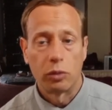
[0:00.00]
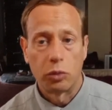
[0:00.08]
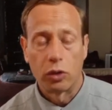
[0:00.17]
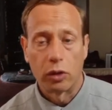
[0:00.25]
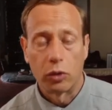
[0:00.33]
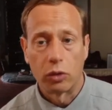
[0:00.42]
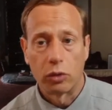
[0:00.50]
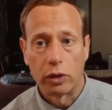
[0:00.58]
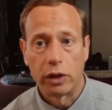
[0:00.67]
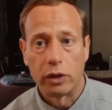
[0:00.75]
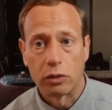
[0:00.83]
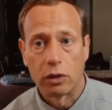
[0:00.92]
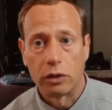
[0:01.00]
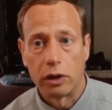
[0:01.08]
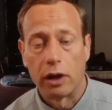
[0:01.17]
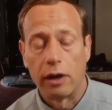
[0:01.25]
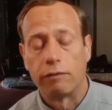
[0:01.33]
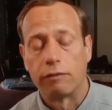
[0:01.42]
programmer later on in
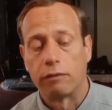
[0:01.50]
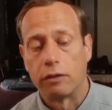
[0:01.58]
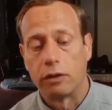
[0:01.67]
life,